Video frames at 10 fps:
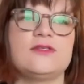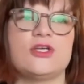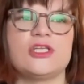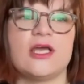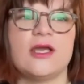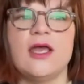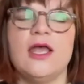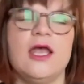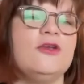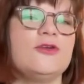such like
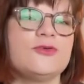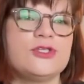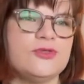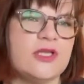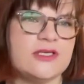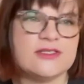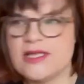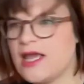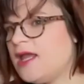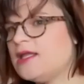it knows today's
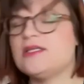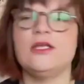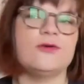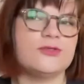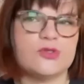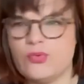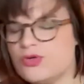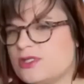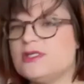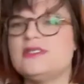date, it knows the
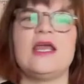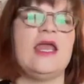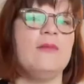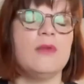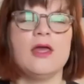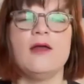person's name.